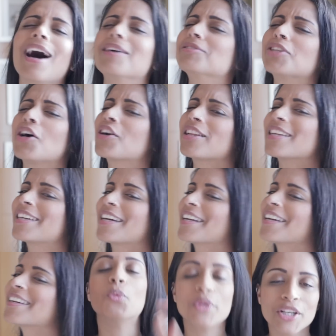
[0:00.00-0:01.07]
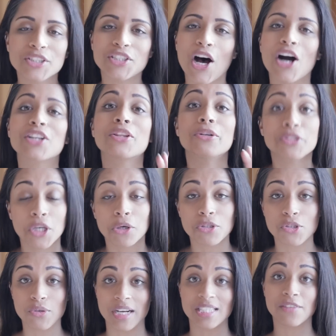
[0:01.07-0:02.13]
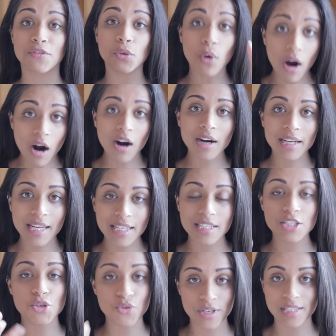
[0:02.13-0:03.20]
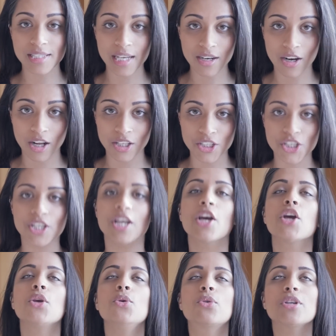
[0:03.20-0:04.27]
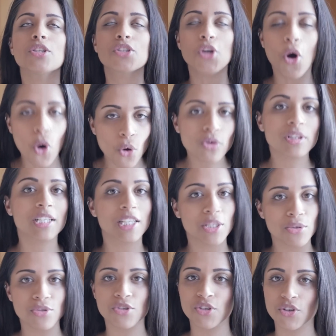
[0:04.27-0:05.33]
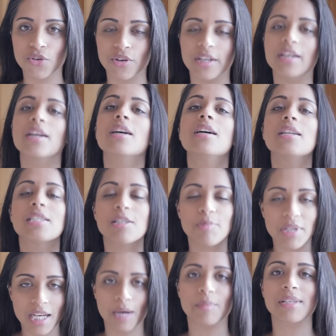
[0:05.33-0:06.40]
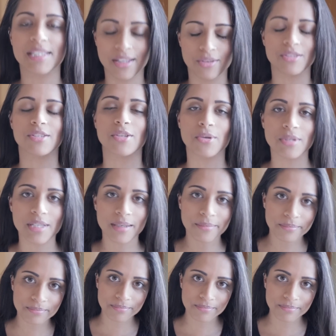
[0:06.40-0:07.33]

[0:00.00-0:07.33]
I'm totally kidding. Real talk though, don't stress. If you are getting a degree in psychology, you can totally use your degree to become a sales associate.